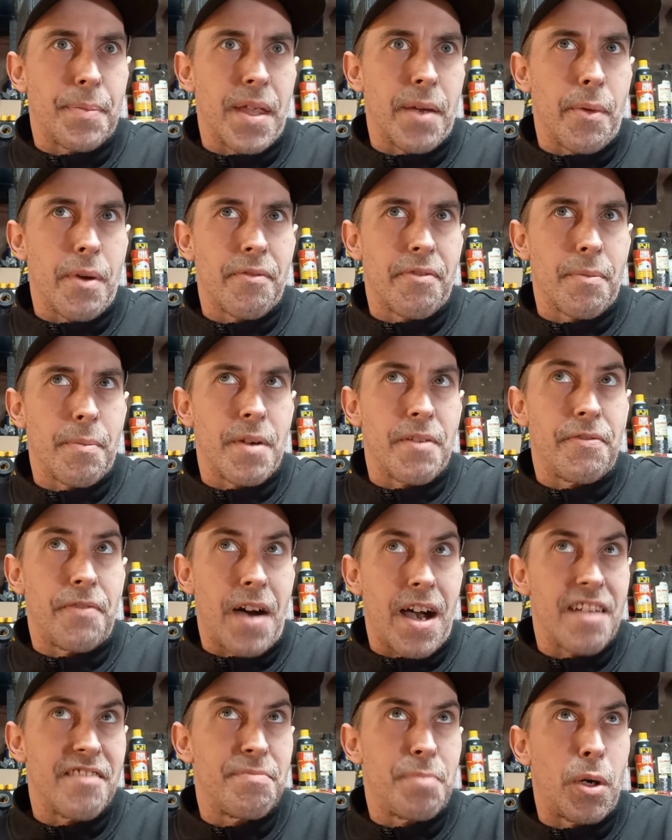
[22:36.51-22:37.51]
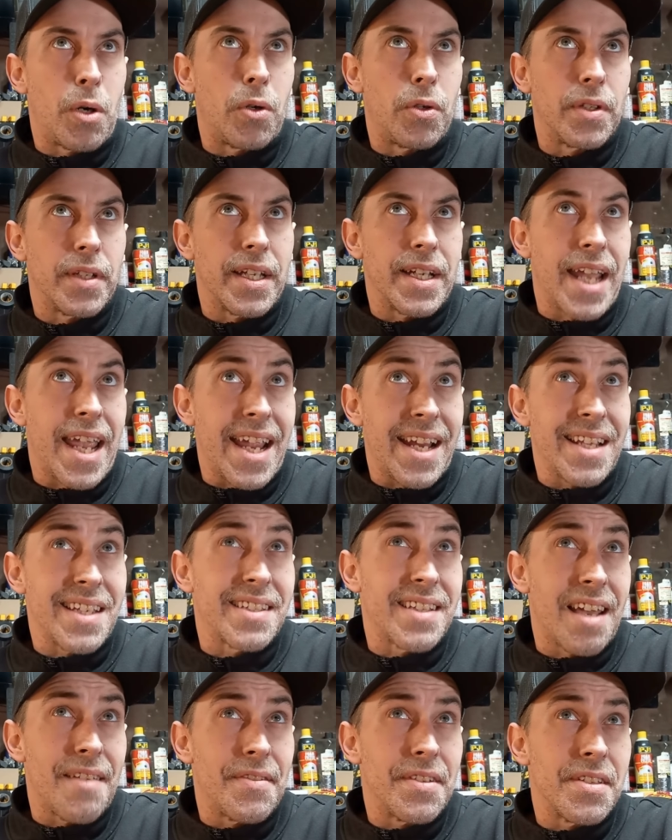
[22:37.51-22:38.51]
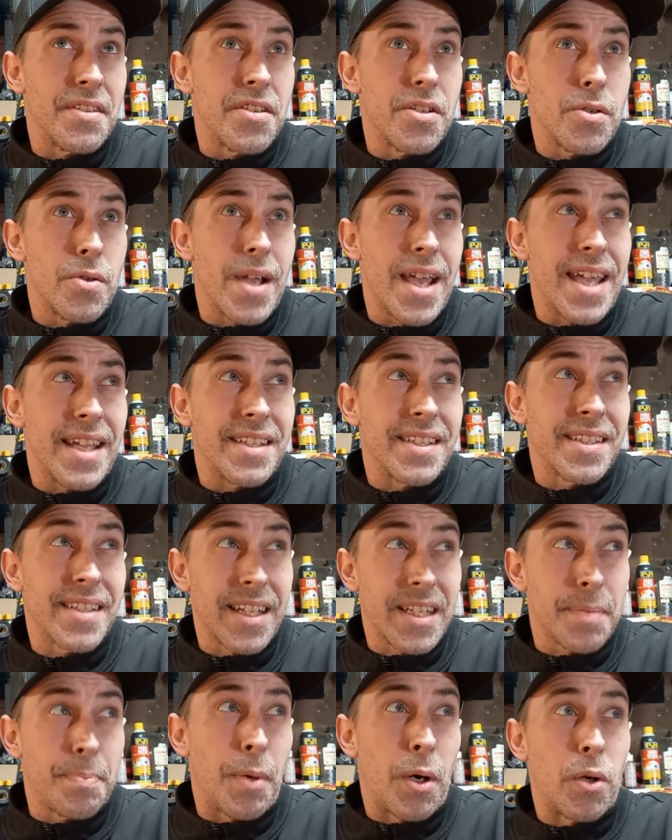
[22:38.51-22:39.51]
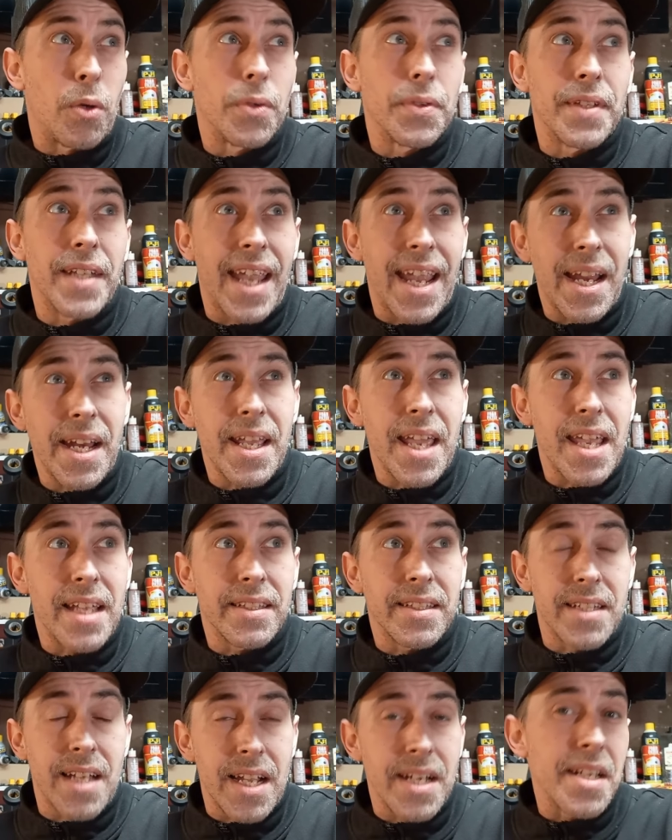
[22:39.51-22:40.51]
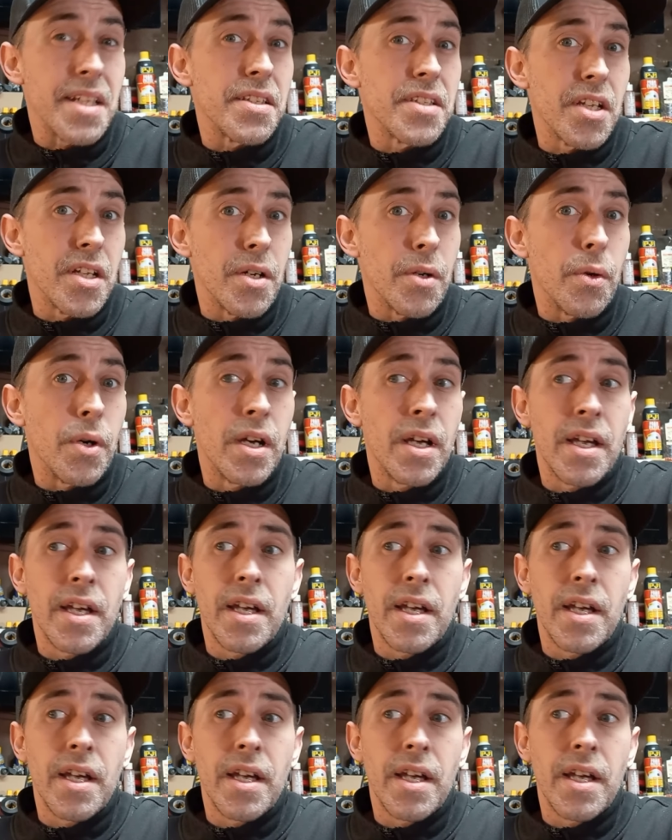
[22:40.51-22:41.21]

They went from a 5-bolt in 87 to a 6-bolt, 88 to 92.